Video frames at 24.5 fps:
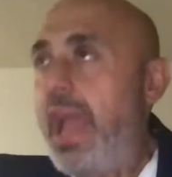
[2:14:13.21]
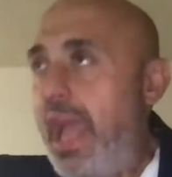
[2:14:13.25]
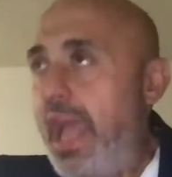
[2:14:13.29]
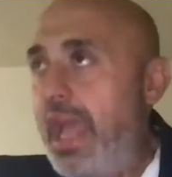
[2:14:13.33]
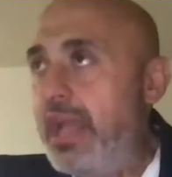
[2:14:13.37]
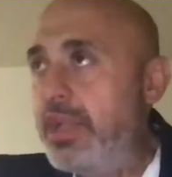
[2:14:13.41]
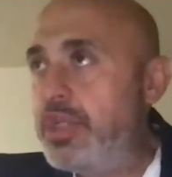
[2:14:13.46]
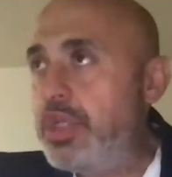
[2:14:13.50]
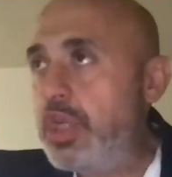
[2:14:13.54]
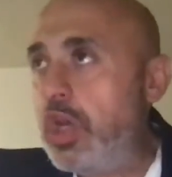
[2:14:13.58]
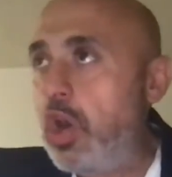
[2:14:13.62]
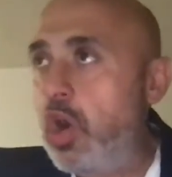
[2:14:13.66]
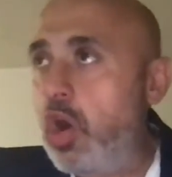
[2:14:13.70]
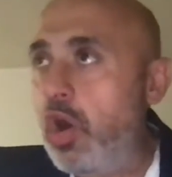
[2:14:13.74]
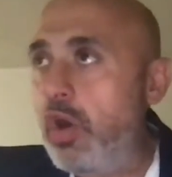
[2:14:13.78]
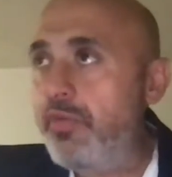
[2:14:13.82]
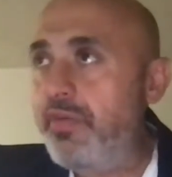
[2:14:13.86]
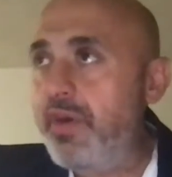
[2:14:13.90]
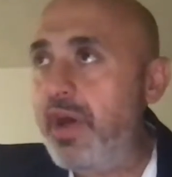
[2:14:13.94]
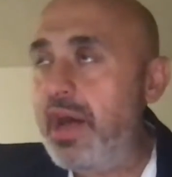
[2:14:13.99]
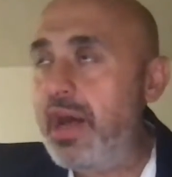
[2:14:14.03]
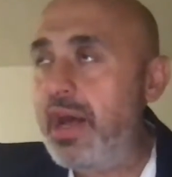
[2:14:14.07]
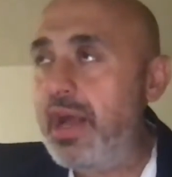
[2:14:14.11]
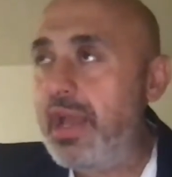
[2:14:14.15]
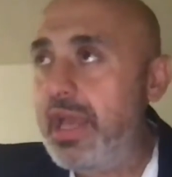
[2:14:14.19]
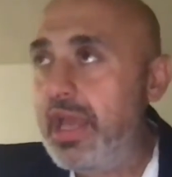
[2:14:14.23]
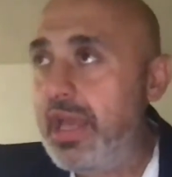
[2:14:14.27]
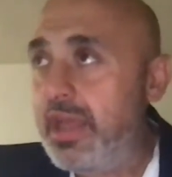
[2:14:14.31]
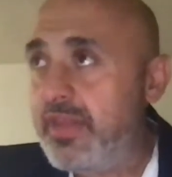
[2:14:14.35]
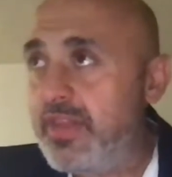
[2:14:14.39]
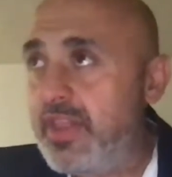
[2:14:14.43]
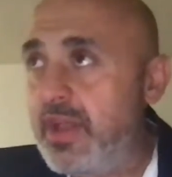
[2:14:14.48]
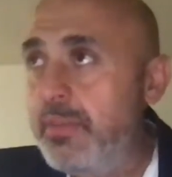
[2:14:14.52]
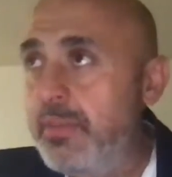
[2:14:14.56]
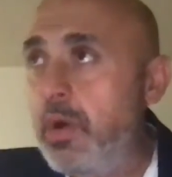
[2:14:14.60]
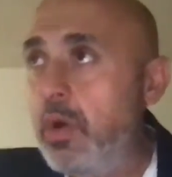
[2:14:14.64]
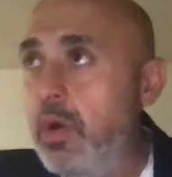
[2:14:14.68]
and Jehovah
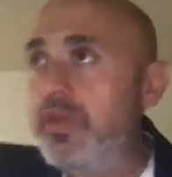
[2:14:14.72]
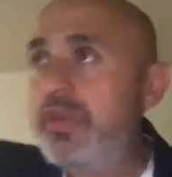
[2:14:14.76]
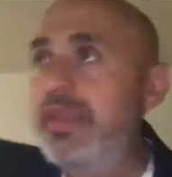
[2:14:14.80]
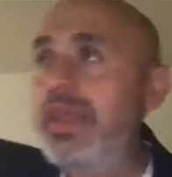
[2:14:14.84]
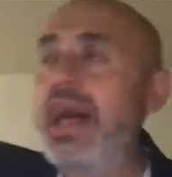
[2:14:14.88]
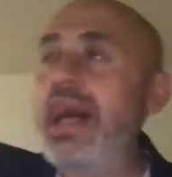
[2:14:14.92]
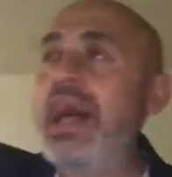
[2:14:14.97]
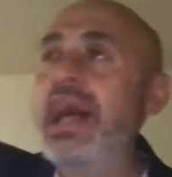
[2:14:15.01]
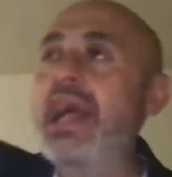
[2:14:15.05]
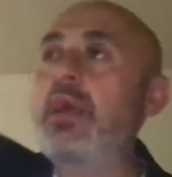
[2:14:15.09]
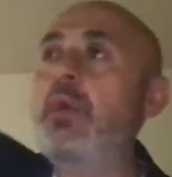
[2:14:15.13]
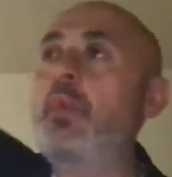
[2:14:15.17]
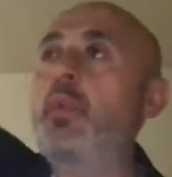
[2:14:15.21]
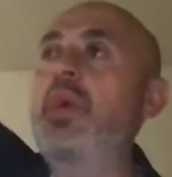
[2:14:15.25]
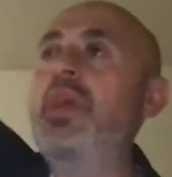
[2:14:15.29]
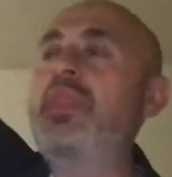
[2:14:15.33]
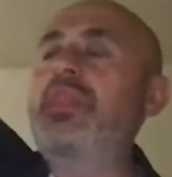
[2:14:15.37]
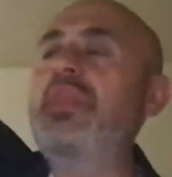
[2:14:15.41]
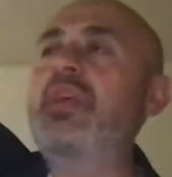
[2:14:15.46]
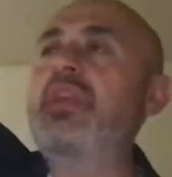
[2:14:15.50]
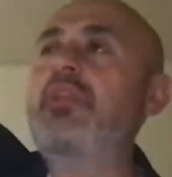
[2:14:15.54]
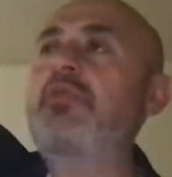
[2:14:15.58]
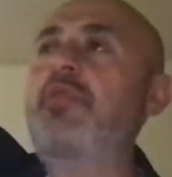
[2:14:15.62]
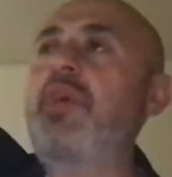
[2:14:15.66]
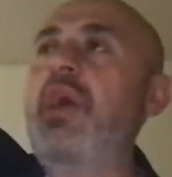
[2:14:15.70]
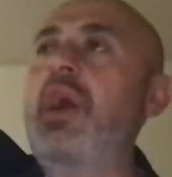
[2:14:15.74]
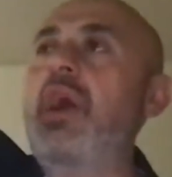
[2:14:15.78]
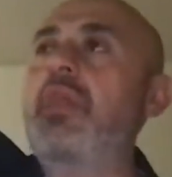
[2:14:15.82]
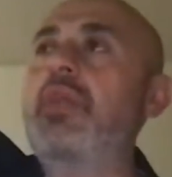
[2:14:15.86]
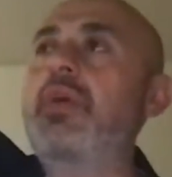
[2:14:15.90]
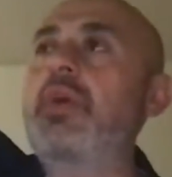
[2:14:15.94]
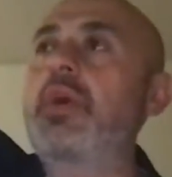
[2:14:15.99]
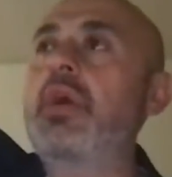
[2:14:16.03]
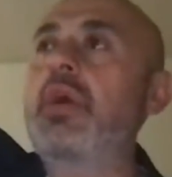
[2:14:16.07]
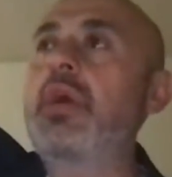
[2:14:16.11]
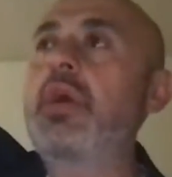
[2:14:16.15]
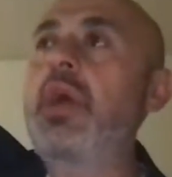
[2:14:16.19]
is the Most High with his
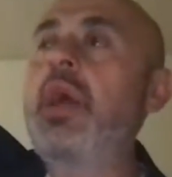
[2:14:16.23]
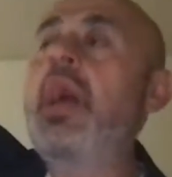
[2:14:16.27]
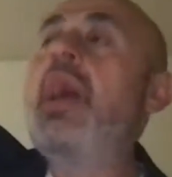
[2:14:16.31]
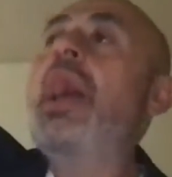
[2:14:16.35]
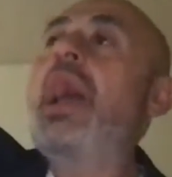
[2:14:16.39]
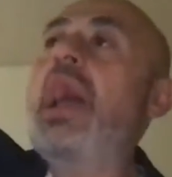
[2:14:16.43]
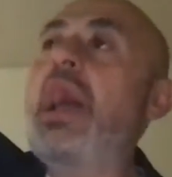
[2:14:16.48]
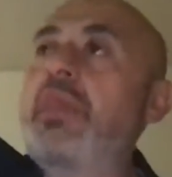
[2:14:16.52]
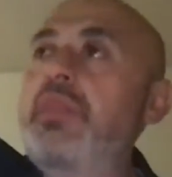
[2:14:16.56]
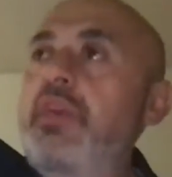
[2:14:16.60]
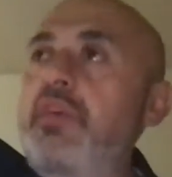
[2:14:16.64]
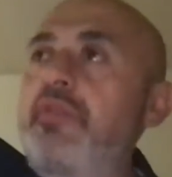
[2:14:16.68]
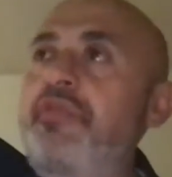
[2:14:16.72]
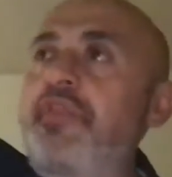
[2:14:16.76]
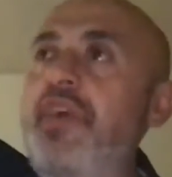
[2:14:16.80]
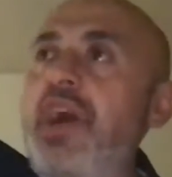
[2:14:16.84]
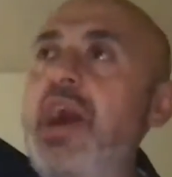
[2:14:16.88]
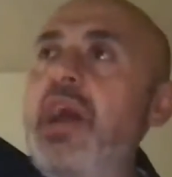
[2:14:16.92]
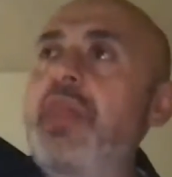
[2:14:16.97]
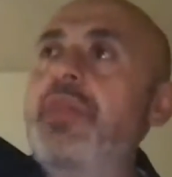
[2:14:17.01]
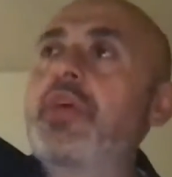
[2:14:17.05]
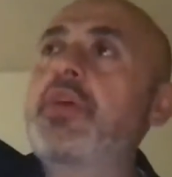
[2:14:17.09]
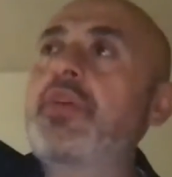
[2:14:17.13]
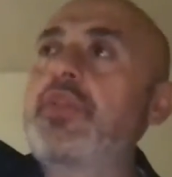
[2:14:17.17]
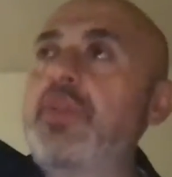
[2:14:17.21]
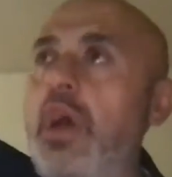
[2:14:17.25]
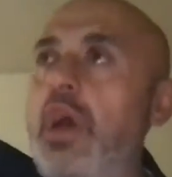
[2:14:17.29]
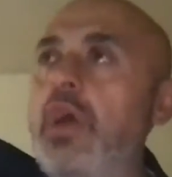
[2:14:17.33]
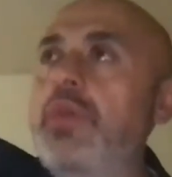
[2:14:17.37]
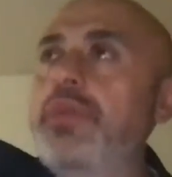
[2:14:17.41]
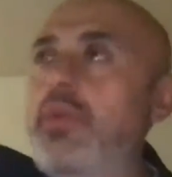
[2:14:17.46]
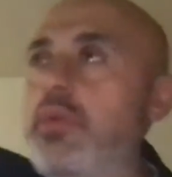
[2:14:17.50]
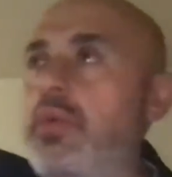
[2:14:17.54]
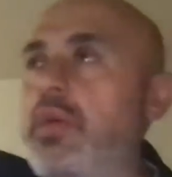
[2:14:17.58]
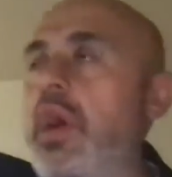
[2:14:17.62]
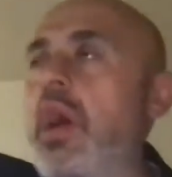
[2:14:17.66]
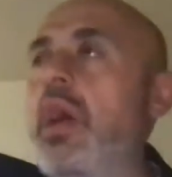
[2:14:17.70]
Father, and the Father is
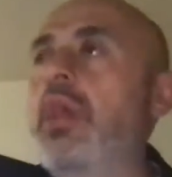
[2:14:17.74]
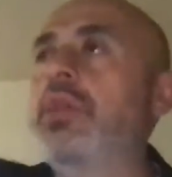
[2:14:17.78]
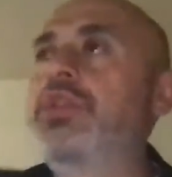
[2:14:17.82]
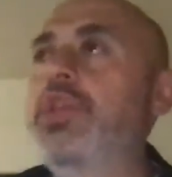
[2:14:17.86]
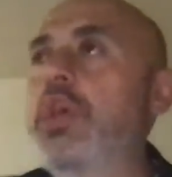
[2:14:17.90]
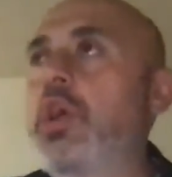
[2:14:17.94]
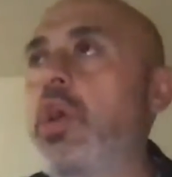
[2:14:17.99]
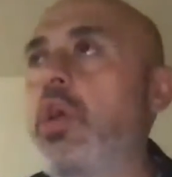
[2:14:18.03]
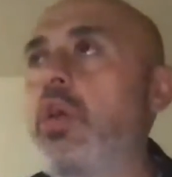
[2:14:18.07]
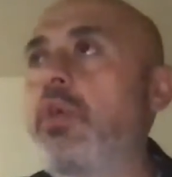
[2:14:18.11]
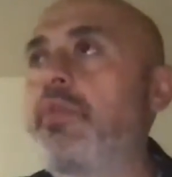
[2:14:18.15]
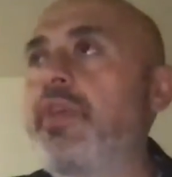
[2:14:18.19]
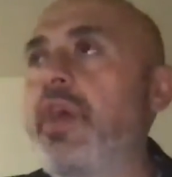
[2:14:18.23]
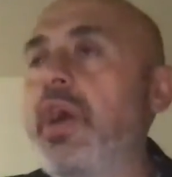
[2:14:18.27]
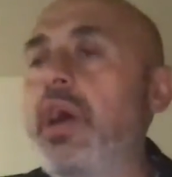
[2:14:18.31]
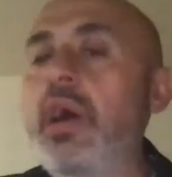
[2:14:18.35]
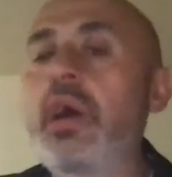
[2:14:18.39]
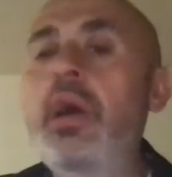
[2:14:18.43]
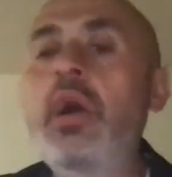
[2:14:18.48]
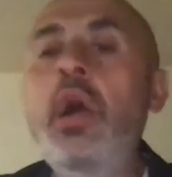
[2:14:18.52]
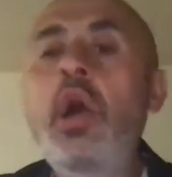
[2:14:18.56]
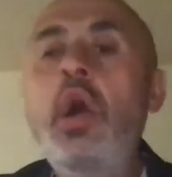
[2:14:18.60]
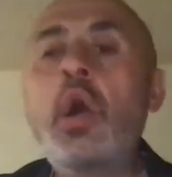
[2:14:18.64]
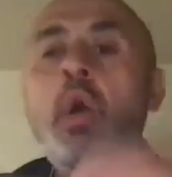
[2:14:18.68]
also called Jehovah.